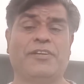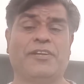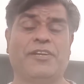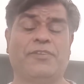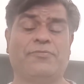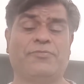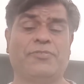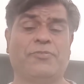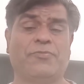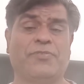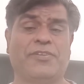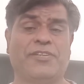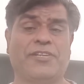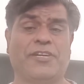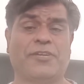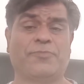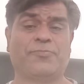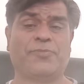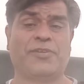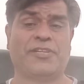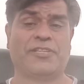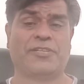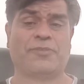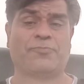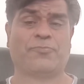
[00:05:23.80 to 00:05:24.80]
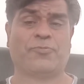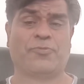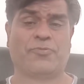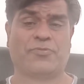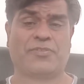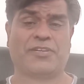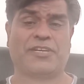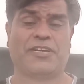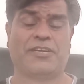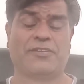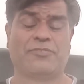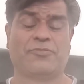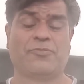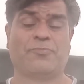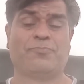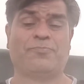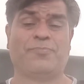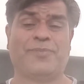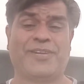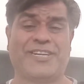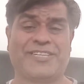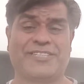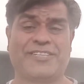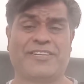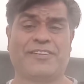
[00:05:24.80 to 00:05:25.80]
if you will not be in the Portugal. So
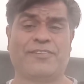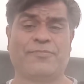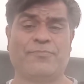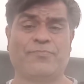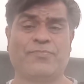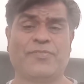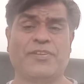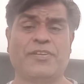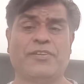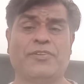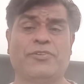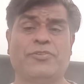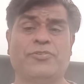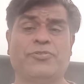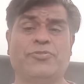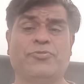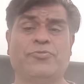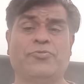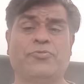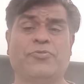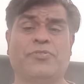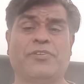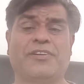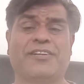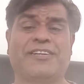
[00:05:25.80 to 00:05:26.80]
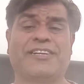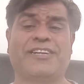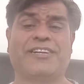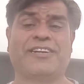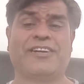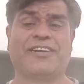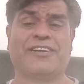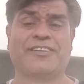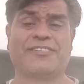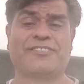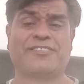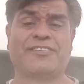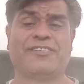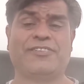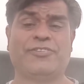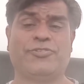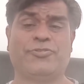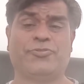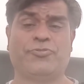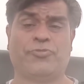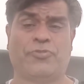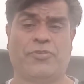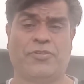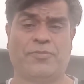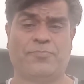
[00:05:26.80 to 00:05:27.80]
better you got
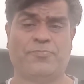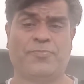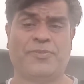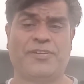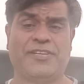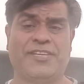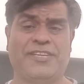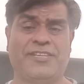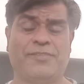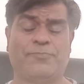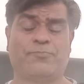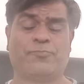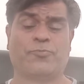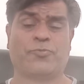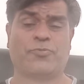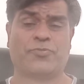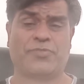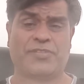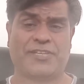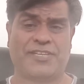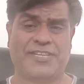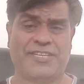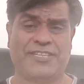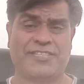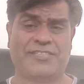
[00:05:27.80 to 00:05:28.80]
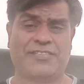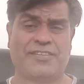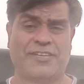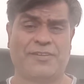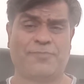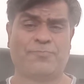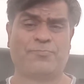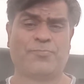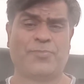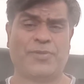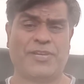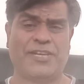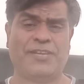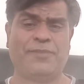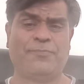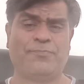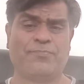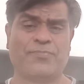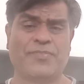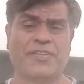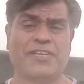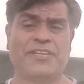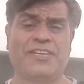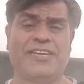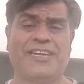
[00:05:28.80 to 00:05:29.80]
job in Portuguese company,
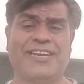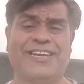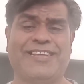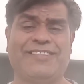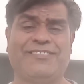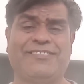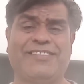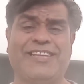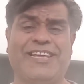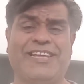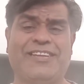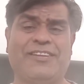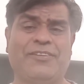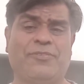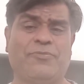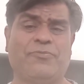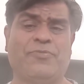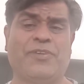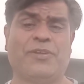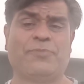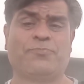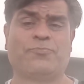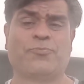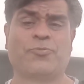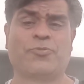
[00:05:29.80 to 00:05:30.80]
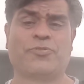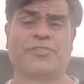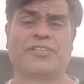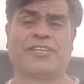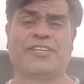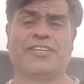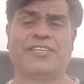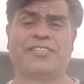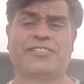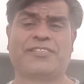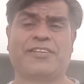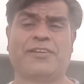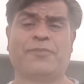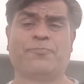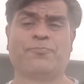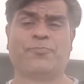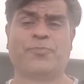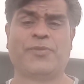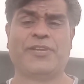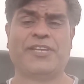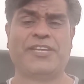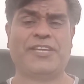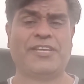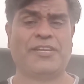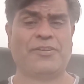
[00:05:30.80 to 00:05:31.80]
and then when Portuguese
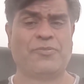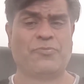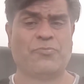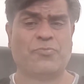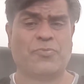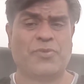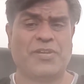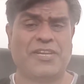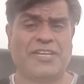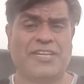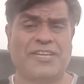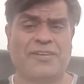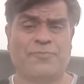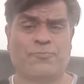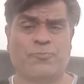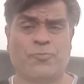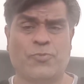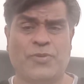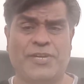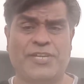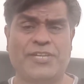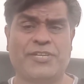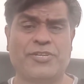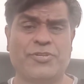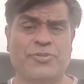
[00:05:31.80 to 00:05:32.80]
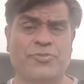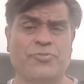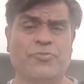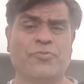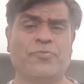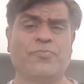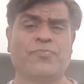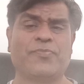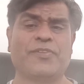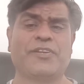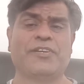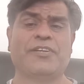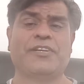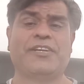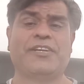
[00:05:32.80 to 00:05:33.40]
company will appoint you,